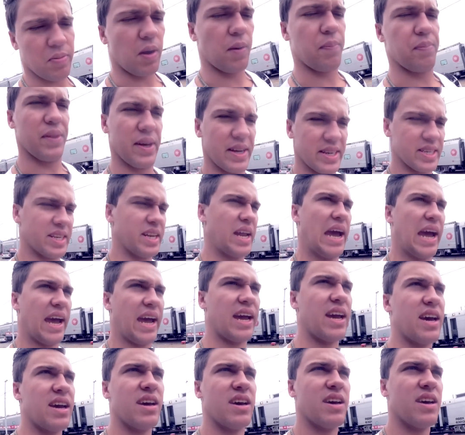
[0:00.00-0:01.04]
properly
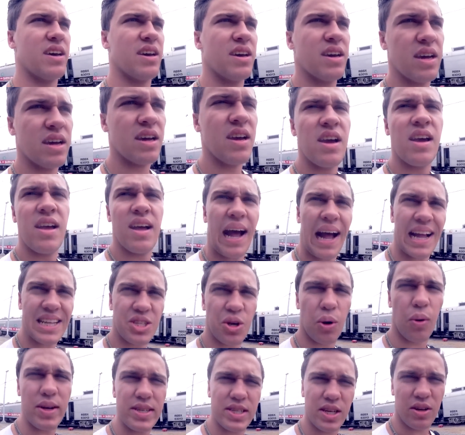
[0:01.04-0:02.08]
today.
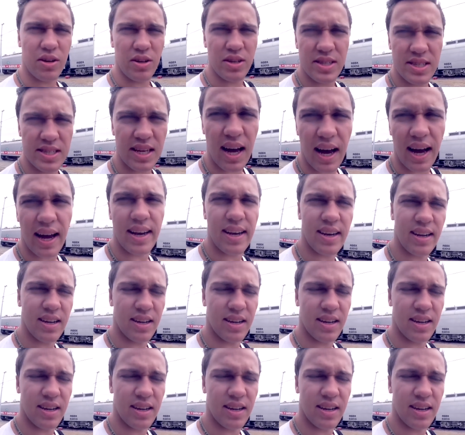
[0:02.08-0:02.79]
That's always a good sign.